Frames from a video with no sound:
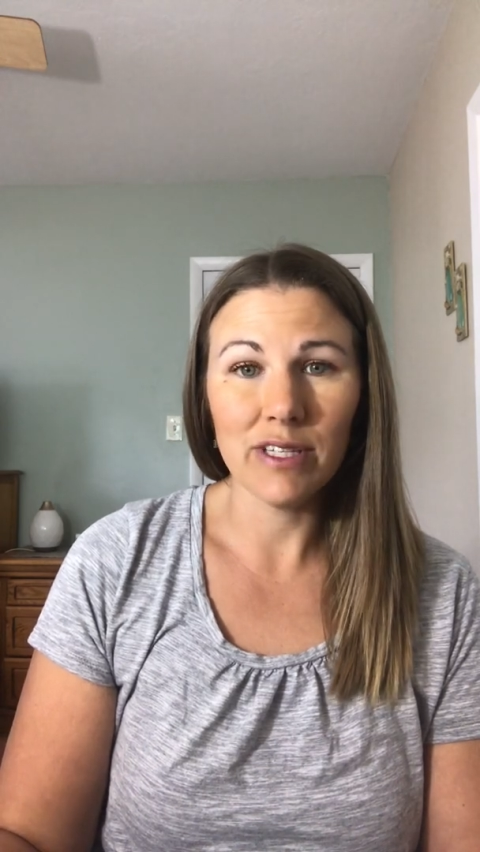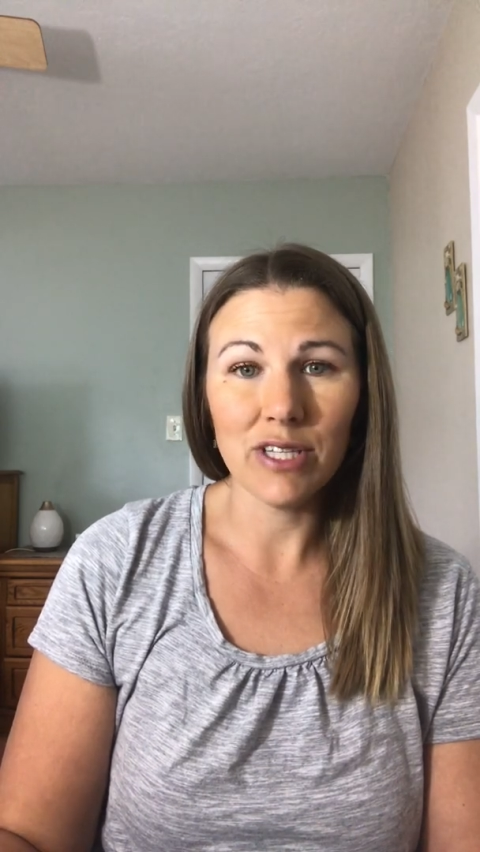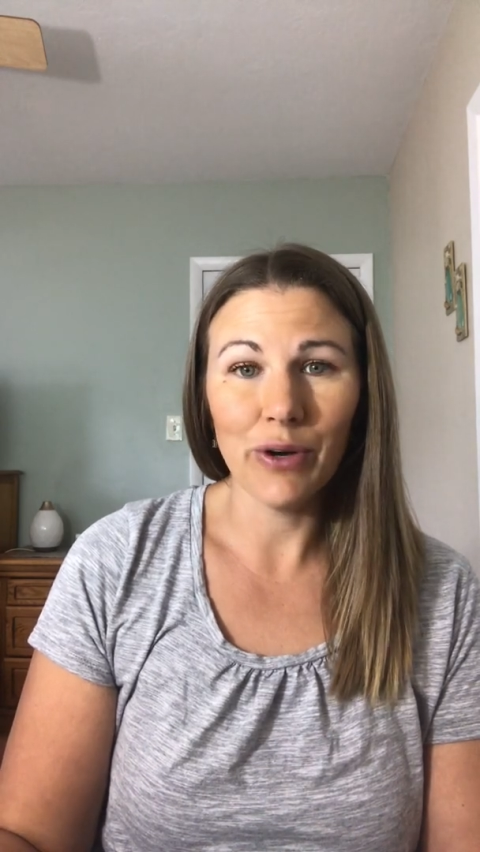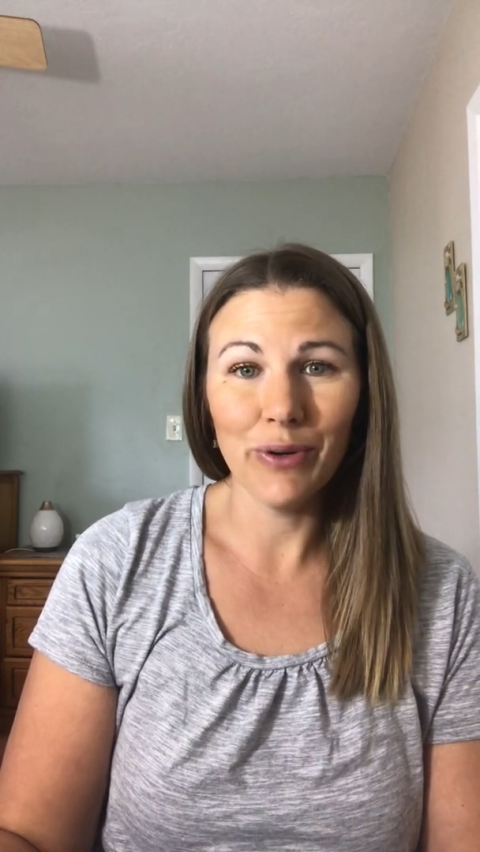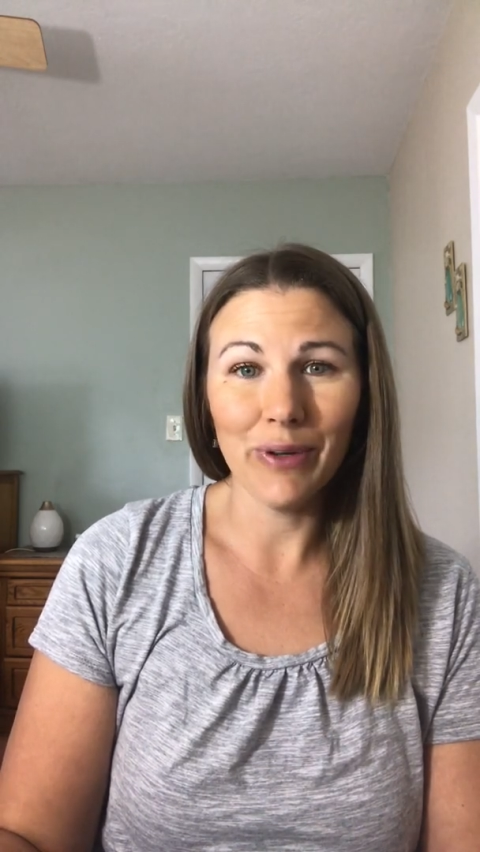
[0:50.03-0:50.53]
the
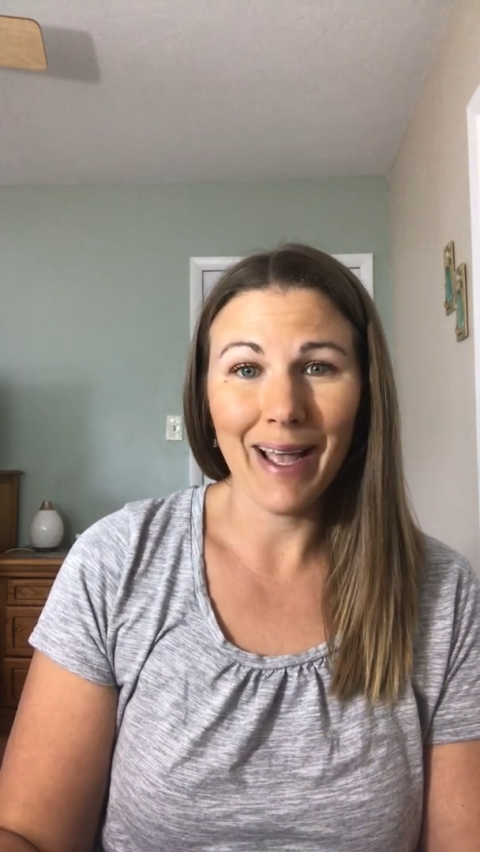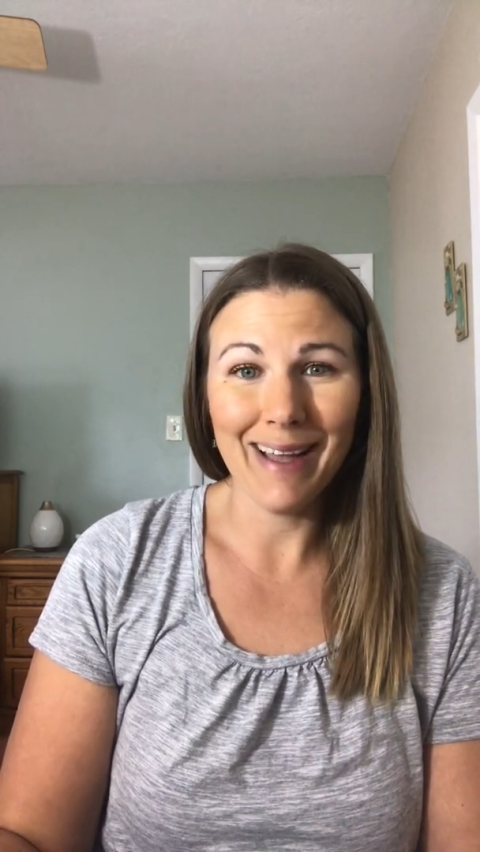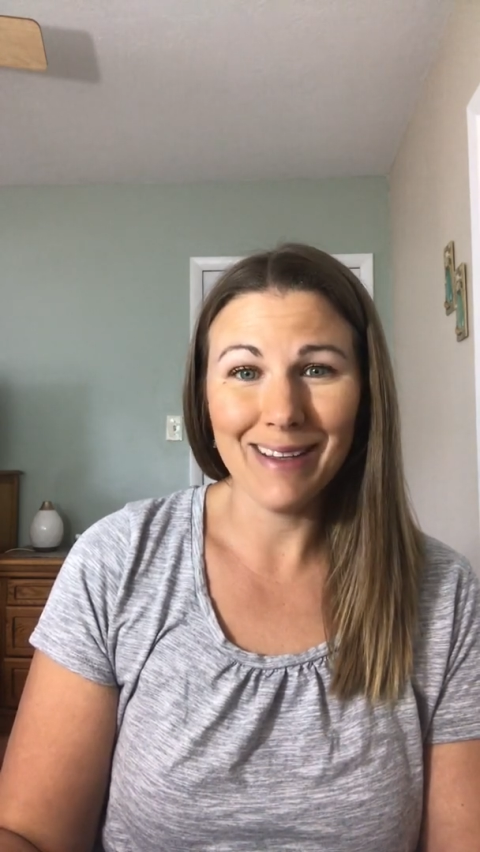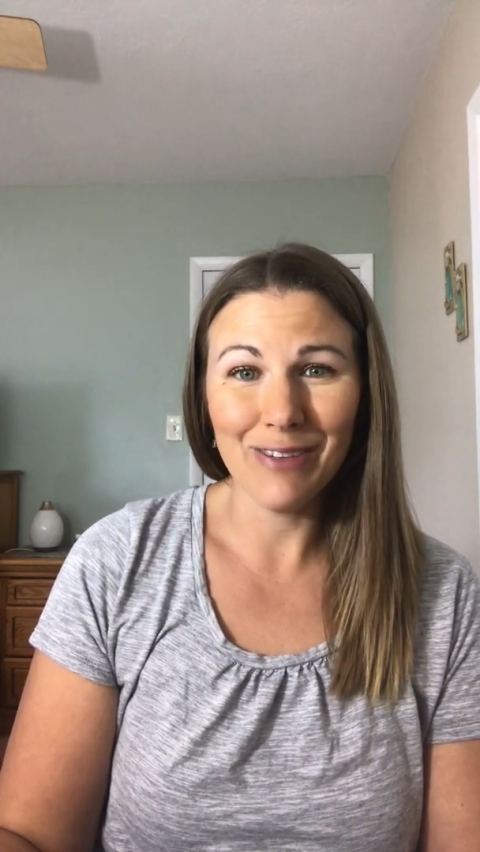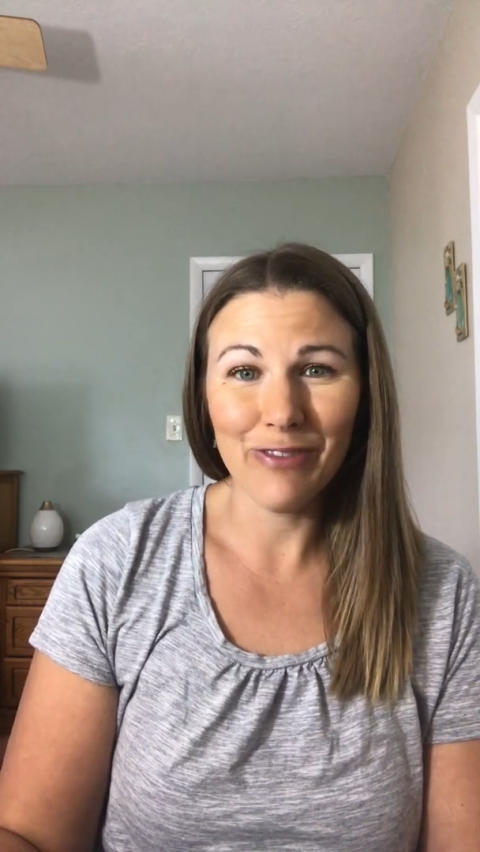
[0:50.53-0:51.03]
total,
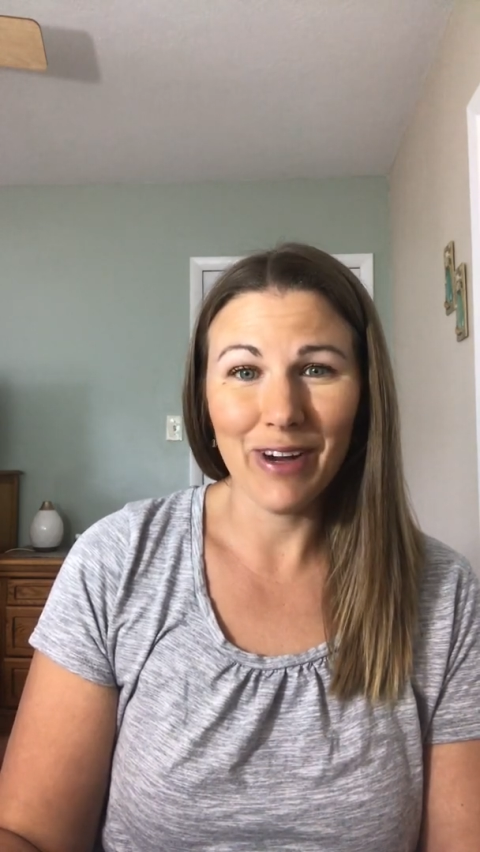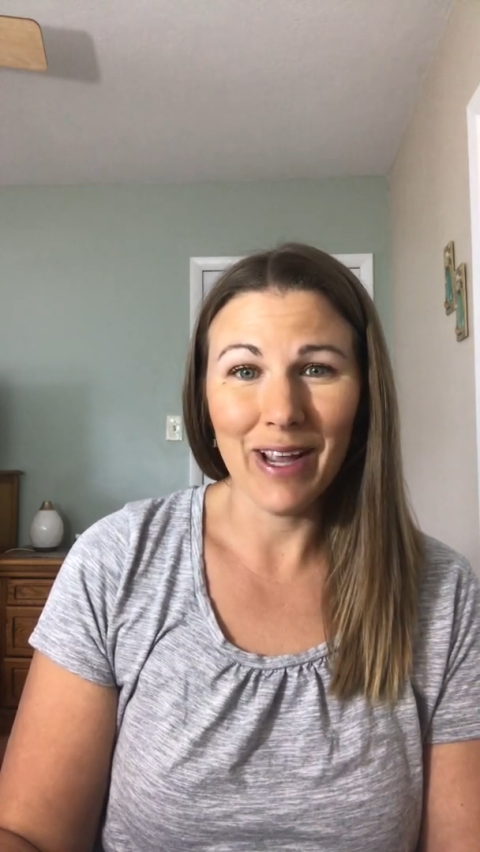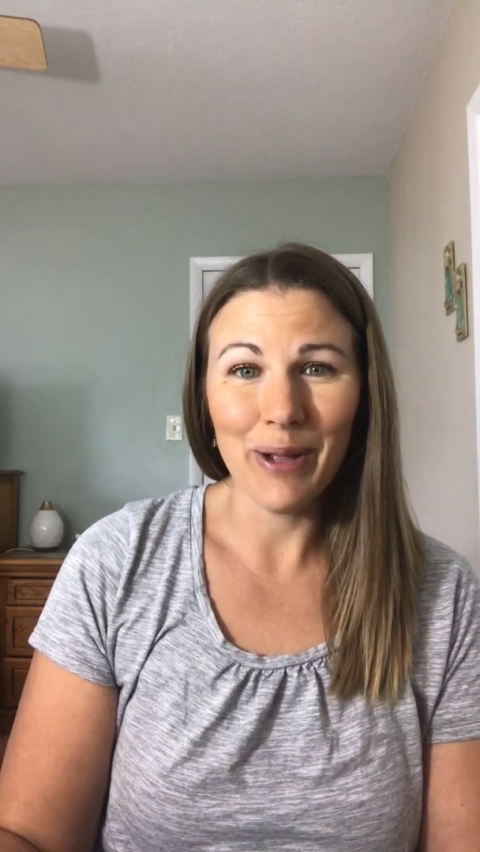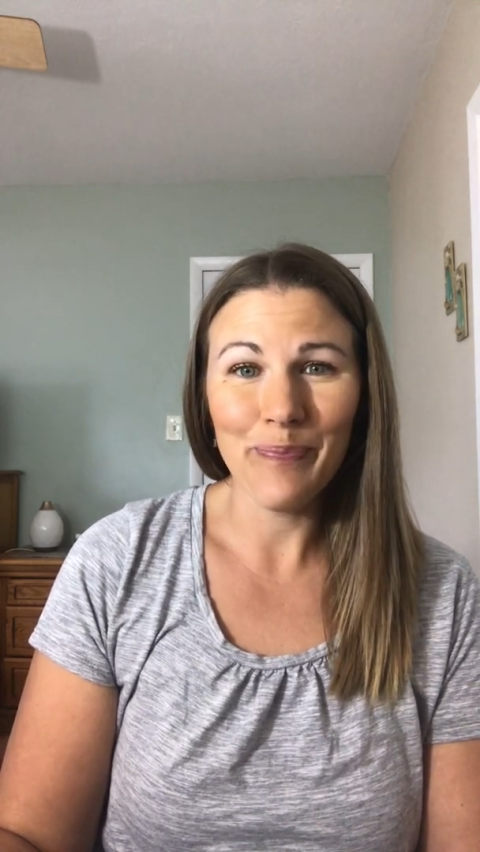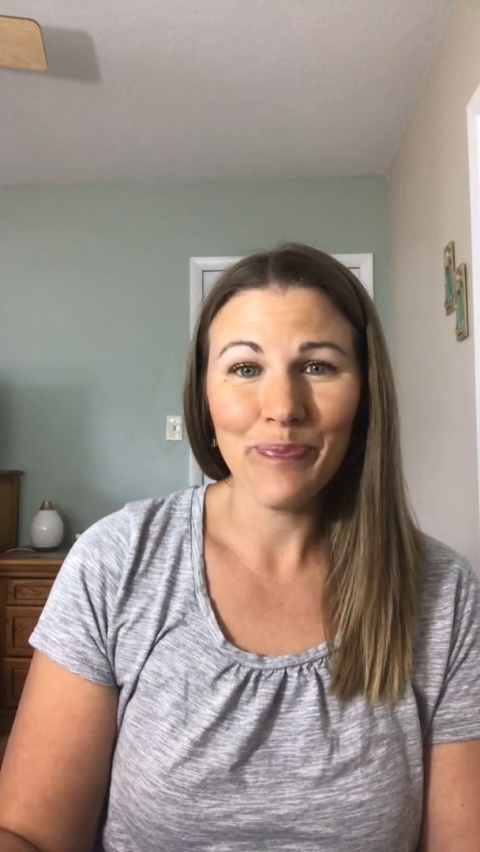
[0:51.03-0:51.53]
and the
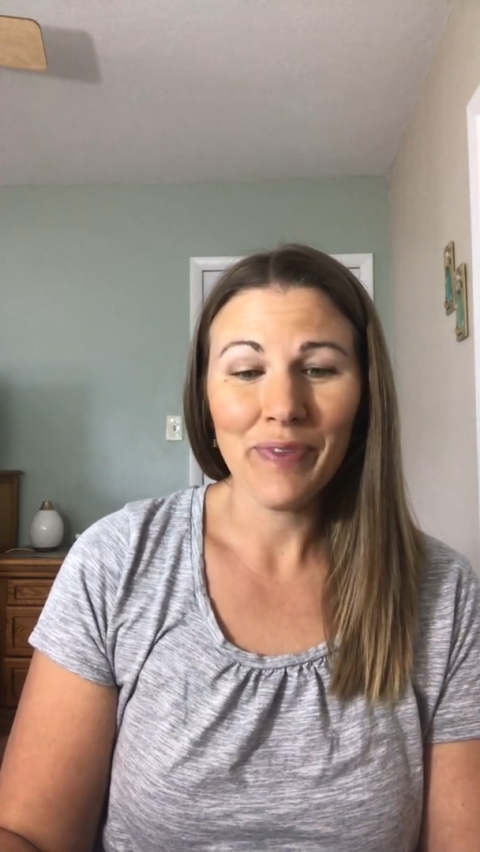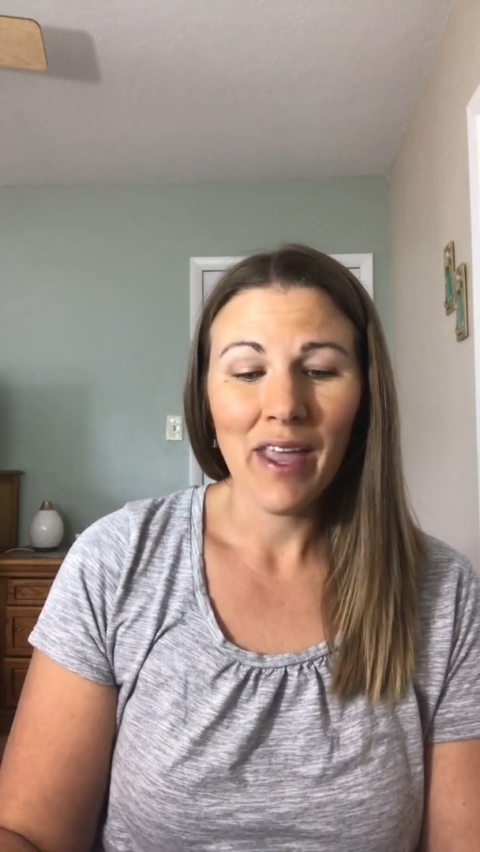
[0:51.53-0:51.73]
free.